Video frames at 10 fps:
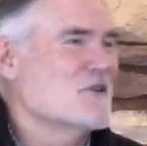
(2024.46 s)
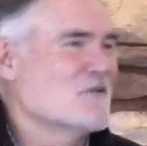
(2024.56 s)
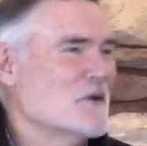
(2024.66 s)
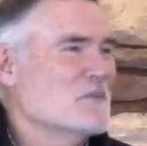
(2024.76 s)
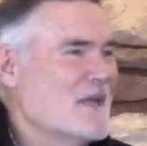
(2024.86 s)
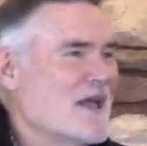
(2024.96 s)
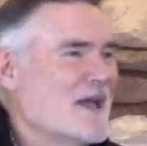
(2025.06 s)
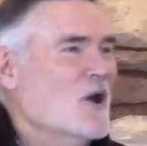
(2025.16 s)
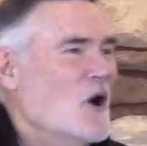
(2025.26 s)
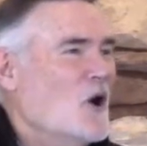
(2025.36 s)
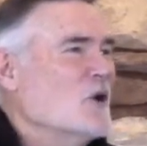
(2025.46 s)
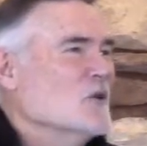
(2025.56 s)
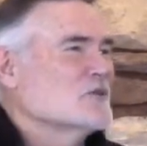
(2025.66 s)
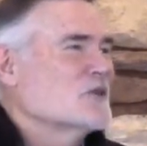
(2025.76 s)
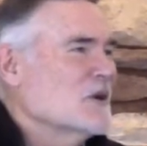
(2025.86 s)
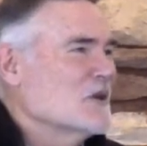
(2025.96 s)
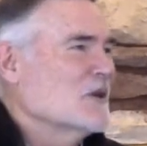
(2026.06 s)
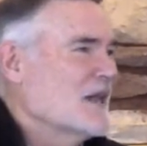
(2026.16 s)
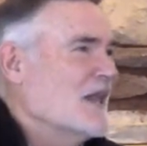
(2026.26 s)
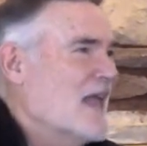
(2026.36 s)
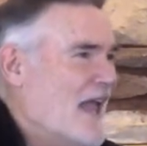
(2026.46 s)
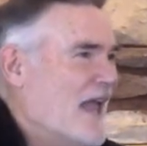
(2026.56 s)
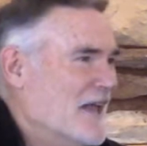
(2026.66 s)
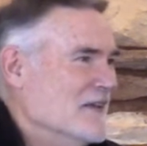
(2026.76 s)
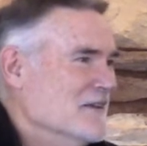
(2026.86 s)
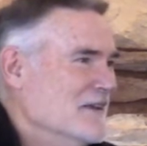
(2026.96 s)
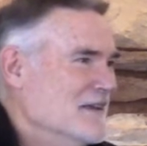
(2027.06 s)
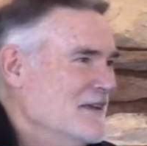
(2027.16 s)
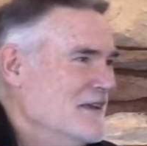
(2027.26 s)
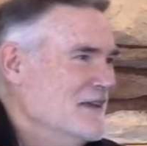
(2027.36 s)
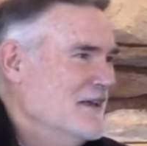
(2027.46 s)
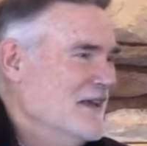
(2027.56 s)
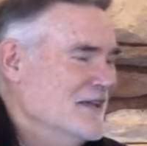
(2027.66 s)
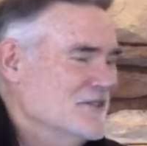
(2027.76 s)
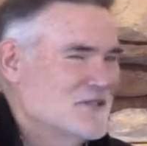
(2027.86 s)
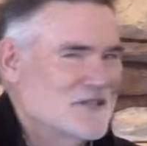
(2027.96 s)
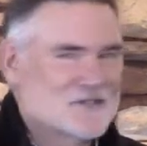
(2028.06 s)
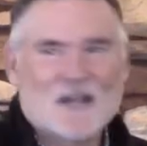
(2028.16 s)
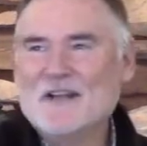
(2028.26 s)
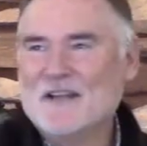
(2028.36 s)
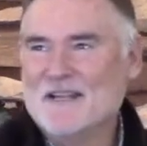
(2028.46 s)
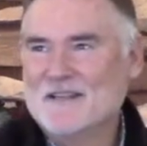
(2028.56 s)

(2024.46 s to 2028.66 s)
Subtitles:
her bed, holds her little hand, and says, honey,